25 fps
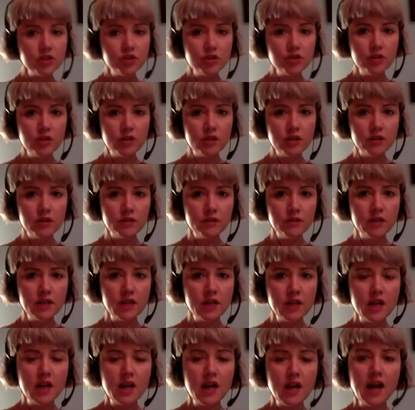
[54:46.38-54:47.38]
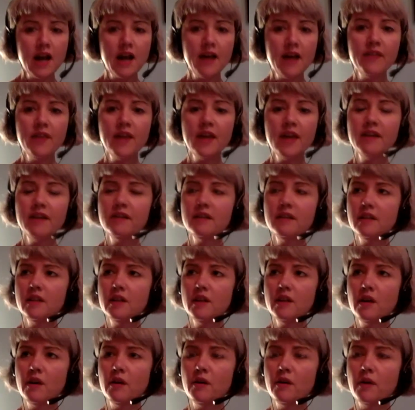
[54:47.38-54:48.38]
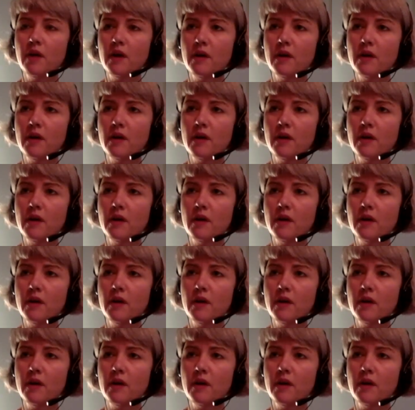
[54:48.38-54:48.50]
true and mm. then you know